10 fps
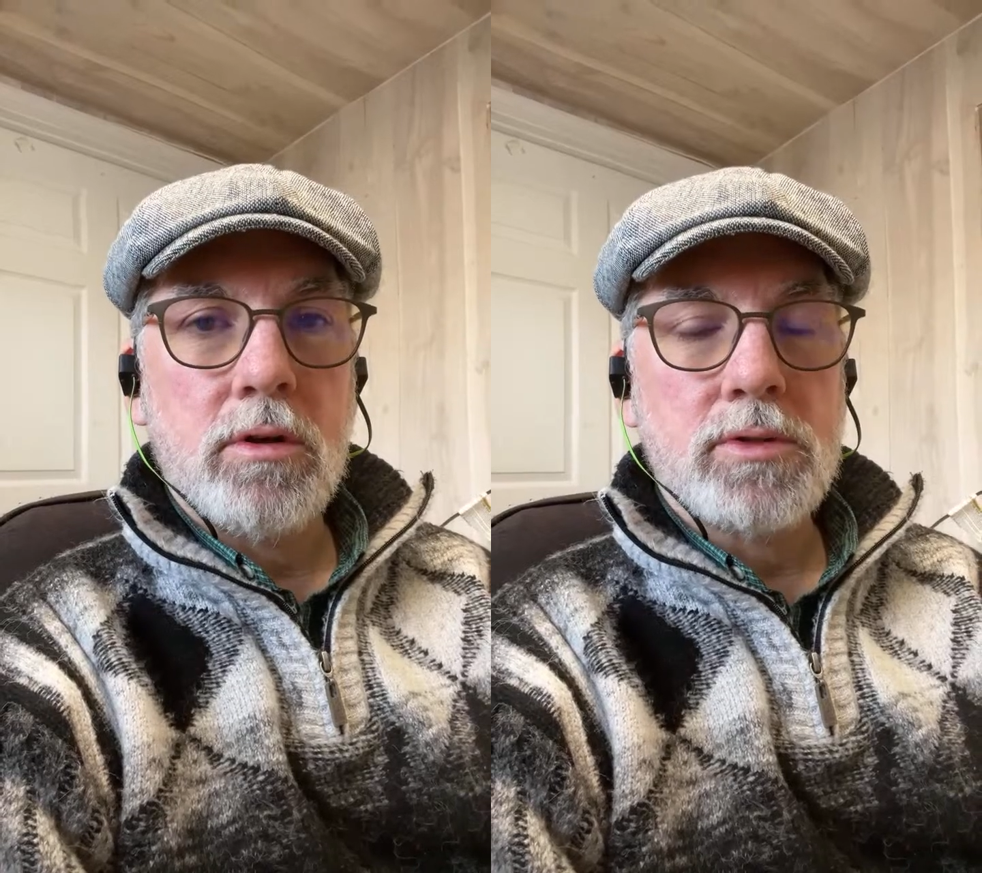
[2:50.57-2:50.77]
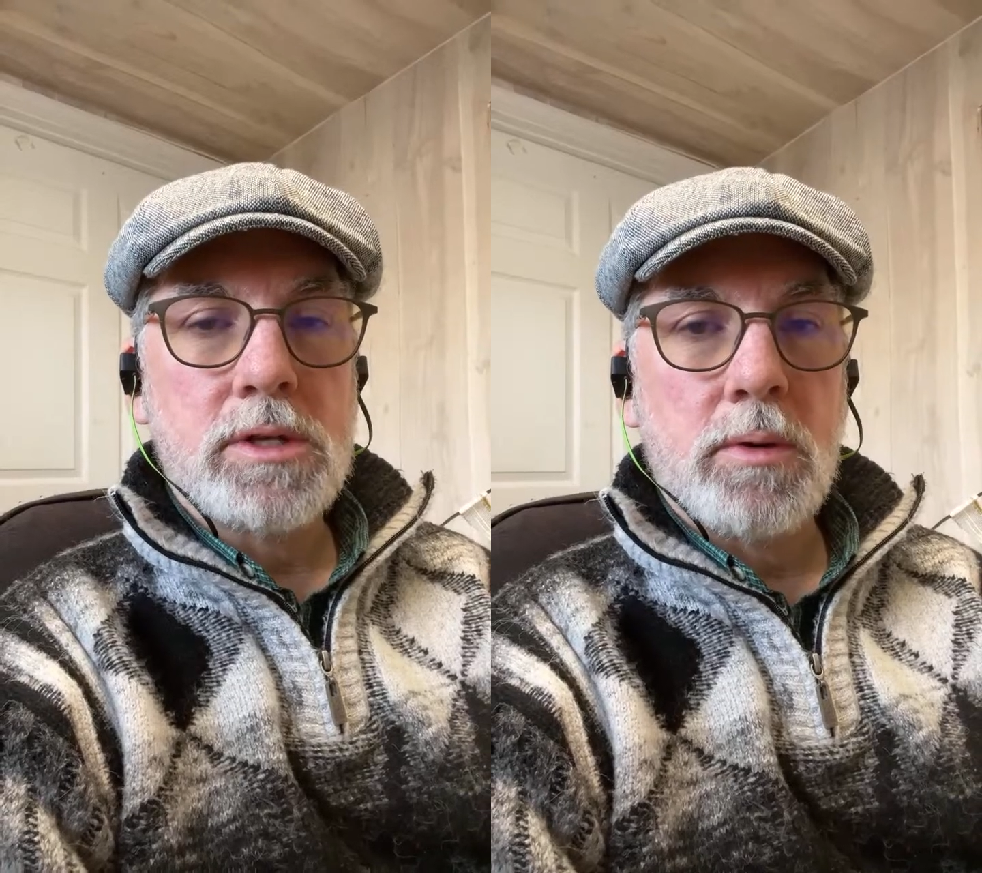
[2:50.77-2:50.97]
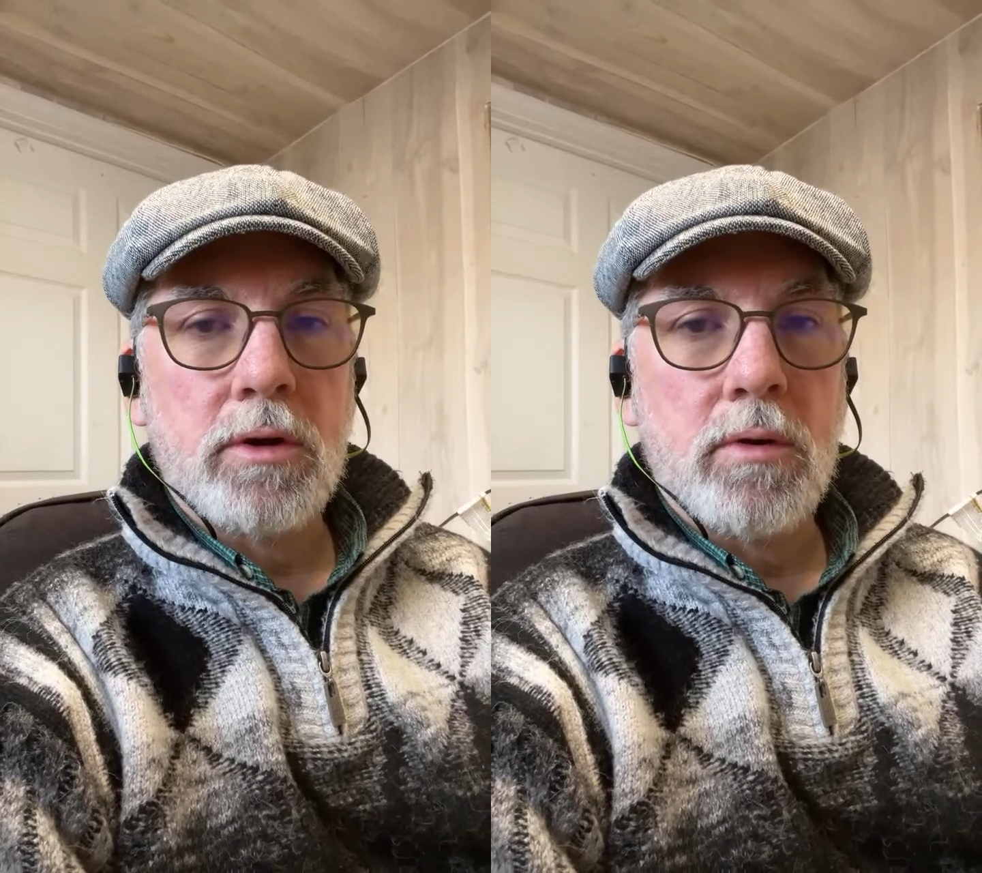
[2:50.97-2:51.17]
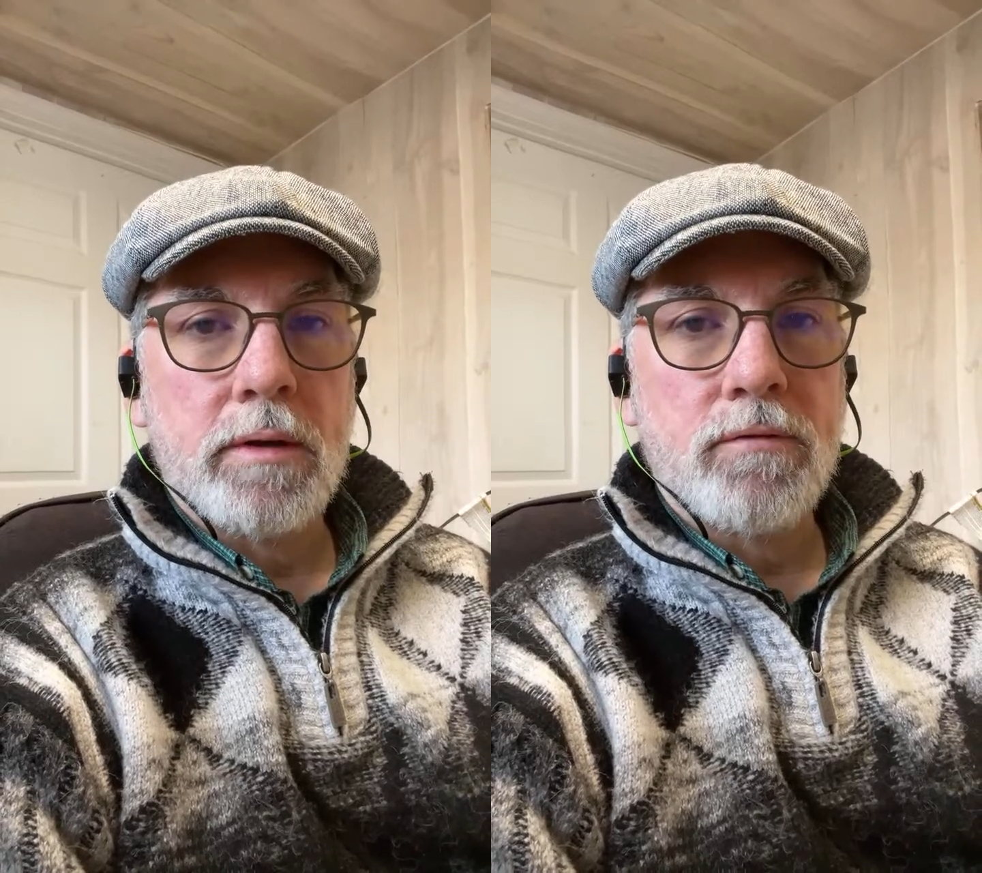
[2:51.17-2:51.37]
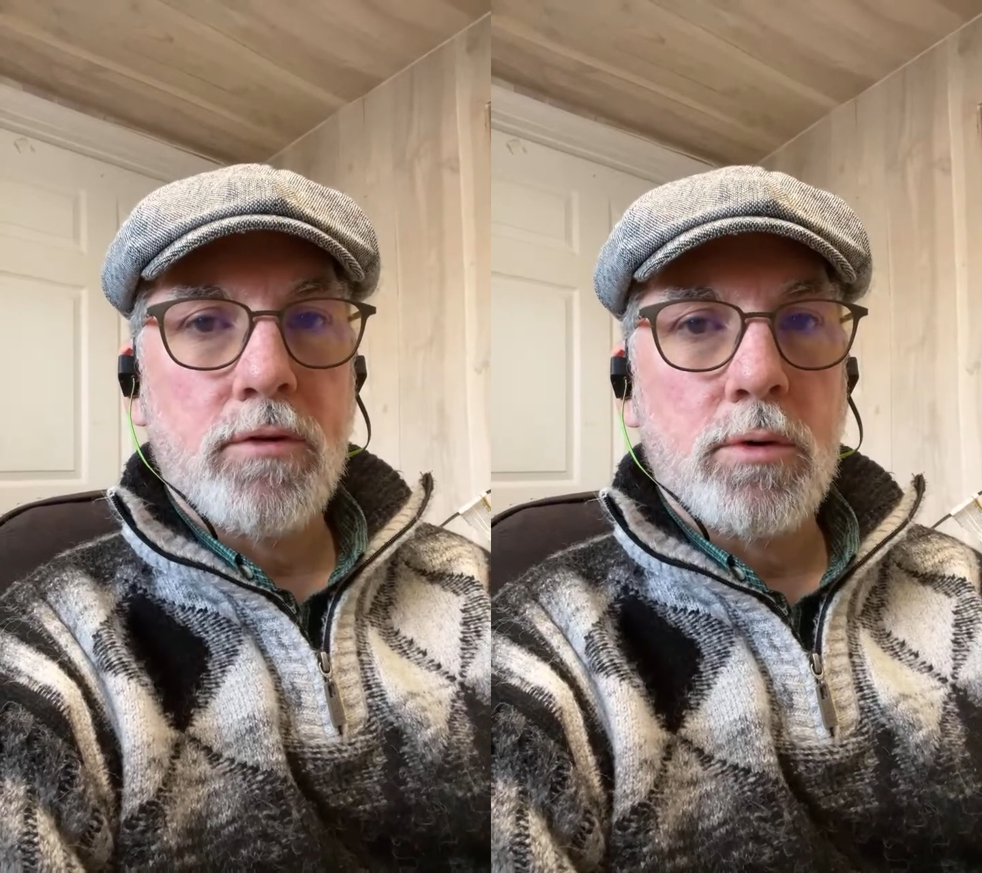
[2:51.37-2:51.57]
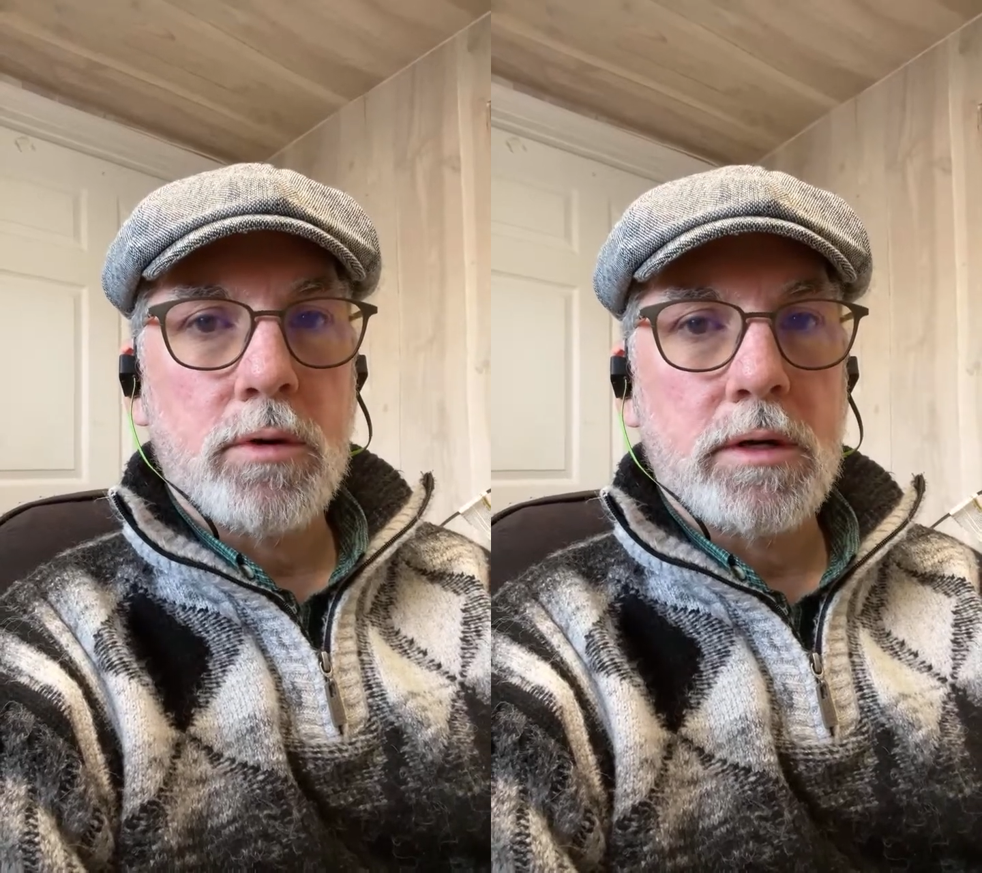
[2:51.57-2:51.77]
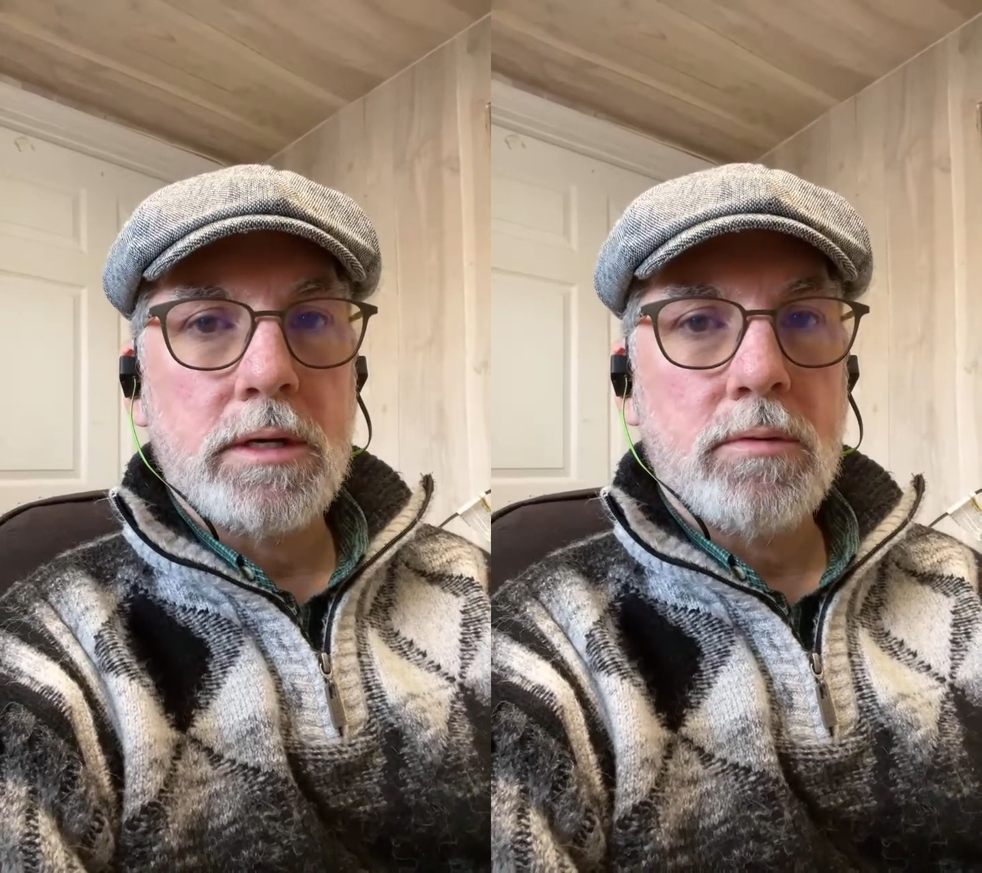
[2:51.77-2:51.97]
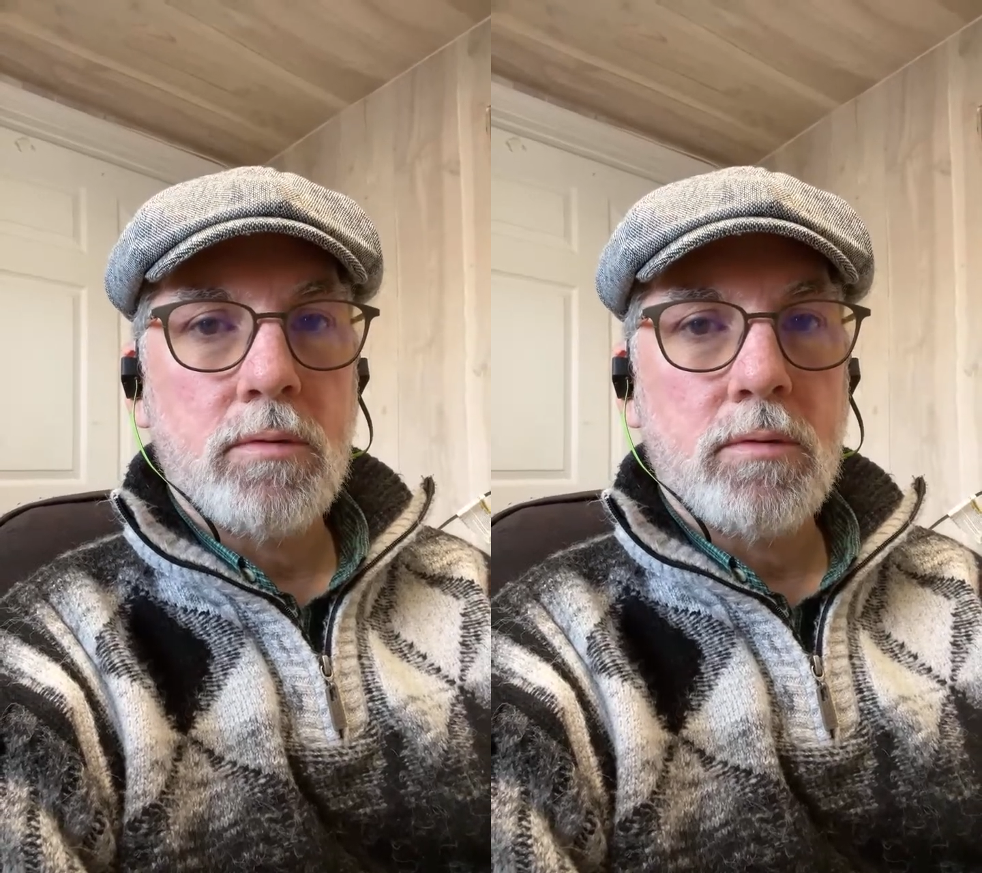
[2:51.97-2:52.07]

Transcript: somewhat going forward